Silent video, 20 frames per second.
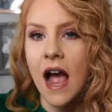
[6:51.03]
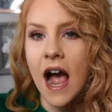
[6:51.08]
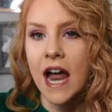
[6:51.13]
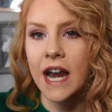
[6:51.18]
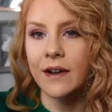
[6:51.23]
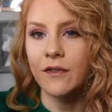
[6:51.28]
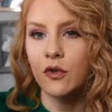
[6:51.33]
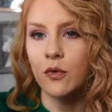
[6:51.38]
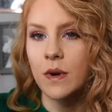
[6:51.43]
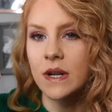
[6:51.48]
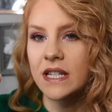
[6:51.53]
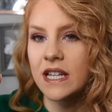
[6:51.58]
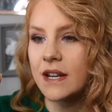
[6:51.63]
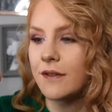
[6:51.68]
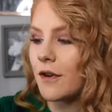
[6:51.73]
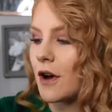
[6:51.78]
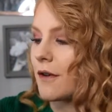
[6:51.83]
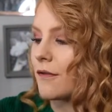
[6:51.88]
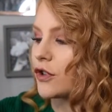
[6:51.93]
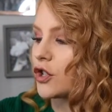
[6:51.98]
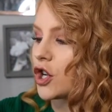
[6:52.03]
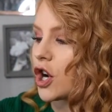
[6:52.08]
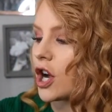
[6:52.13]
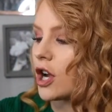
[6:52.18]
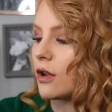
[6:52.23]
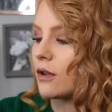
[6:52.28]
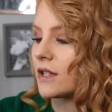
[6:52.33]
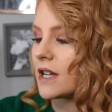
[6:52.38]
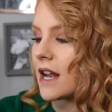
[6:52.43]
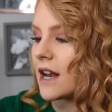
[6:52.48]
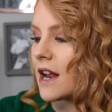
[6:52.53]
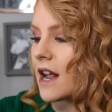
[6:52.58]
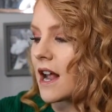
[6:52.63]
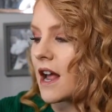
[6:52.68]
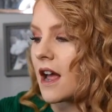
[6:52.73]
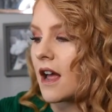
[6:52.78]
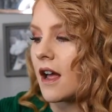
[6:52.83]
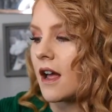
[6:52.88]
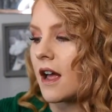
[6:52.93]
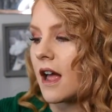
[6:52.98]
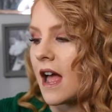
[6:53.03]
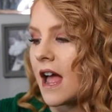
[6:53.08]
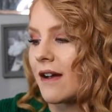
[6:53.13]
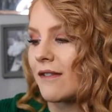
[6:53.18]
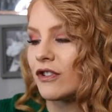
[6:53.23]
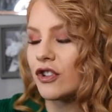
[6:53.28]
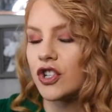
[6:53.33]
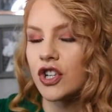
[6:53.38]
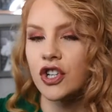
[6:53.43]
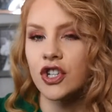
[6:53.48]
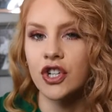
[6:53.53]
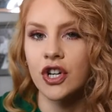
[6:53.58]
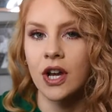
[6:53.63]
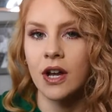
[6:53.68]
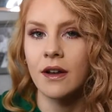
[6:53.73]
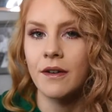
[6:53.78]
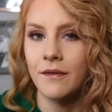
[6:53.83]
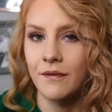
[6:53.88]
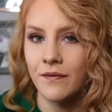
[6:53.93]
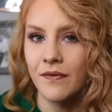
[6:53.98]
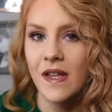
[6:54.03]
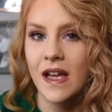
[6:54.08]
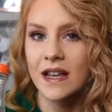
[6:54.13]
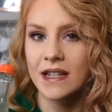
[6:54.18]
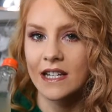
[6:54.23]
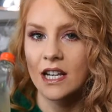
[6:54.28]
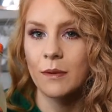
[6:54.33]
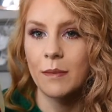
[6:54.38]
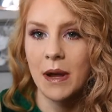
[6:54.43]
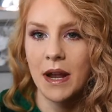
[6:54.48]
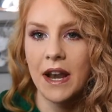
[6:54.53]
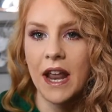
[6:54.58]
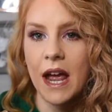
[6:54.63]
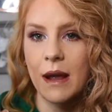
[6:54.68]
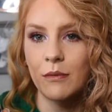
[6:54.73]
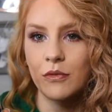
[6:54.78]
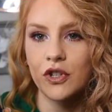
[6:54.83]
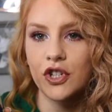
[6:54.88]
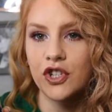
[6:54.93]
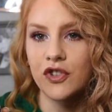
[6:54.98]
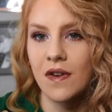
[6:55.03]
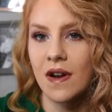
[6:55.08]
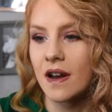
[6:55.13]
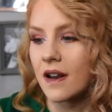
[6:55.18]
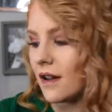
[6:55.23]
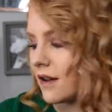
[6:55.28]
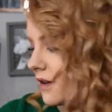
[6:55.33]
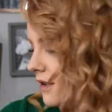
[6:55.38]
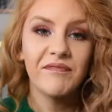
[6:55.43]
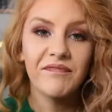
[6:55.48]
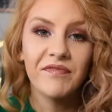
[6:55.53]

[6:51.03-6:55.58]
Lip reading: And I've always said if I have a child and her hair is ginger, that is going to be her name, Gingerella.